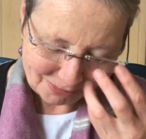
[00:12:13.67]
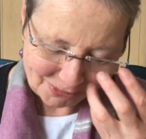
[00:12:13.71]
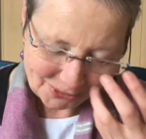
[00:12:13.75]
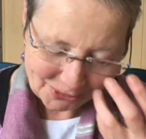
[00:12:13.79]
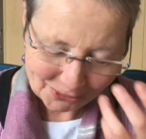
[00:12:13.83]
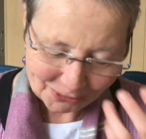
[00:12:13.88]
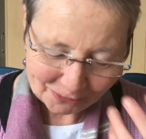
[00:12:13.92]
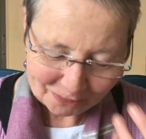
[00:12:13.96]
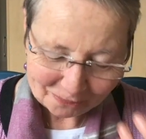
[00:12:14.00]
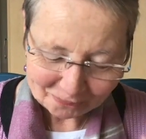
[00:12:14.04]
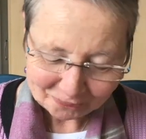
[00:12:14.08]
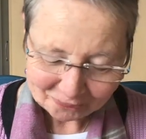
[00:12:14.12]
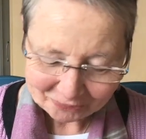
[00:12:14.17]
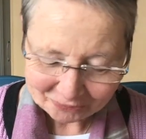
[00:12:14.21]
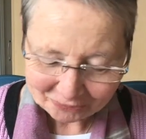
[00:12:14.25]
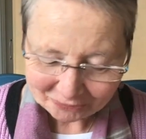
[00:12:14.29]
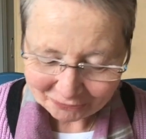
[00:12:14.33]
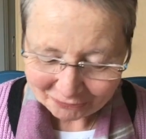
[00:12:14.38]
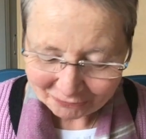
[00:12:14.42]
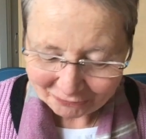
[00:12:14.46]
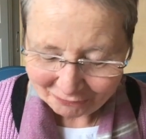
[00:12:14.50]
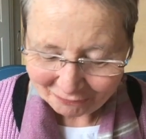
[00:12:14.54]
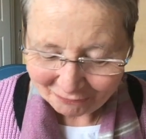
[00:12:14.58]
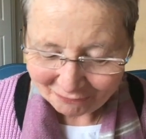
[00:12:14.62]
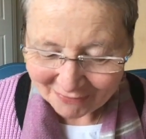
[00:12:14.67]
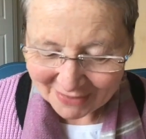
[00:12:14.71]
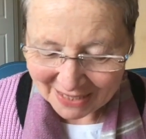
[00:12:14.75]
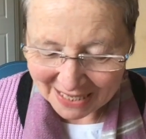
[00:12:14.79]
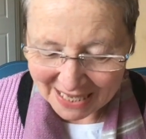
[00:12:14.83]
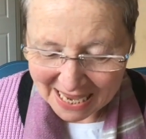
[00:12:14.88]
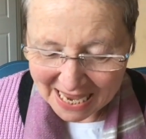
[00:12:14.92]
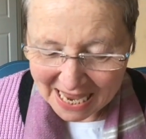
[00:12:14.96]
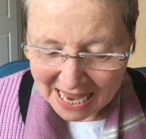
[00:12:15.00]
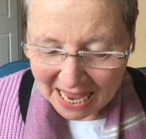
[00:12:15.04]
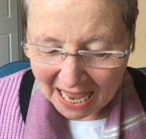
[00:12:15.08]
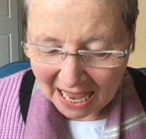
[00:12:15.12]
book.
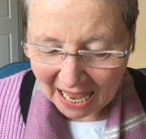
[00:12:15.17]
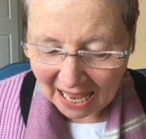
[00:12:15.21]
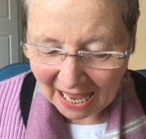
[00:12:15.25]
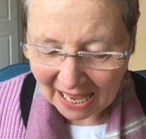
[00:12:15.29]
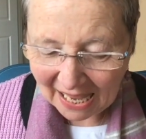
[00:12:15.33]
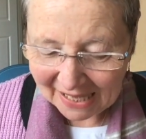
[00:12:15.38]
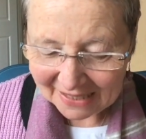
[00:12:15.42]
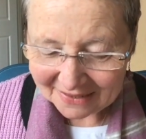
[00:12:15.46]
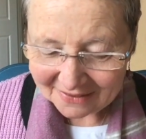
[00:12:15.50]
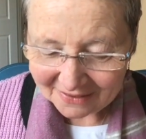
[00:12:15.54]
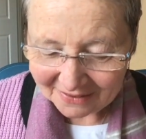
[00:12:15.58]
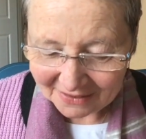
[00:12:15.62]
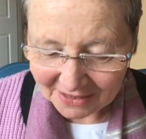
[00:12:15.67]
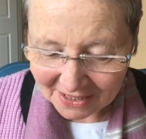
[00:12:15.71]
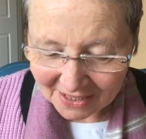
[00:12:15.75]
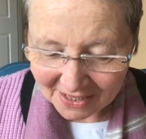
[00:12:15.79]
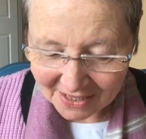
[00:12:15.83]
And